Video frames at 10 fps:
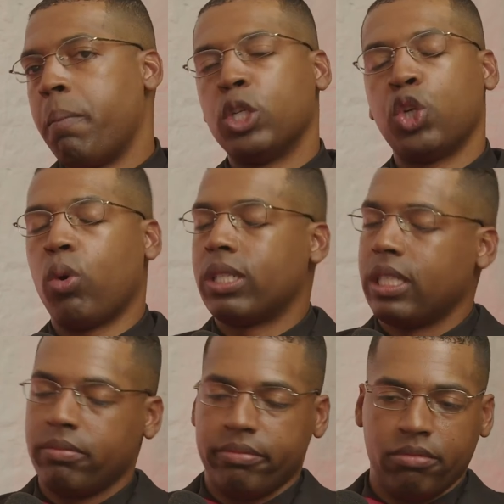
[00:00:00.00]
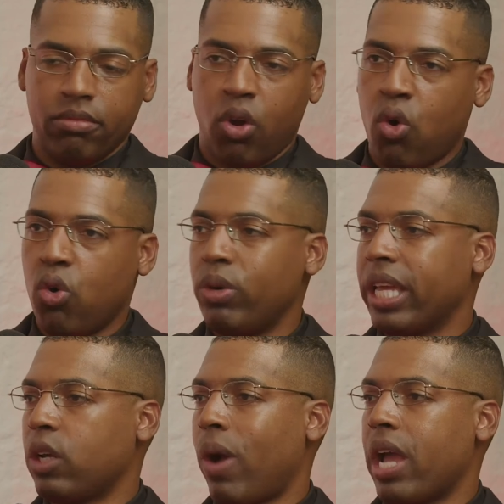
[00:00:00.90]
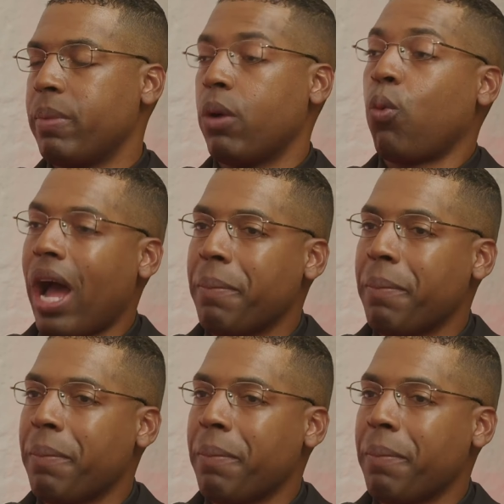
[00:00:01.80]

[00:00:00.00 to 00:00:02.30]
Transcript: Majority. Old naked white men. Why?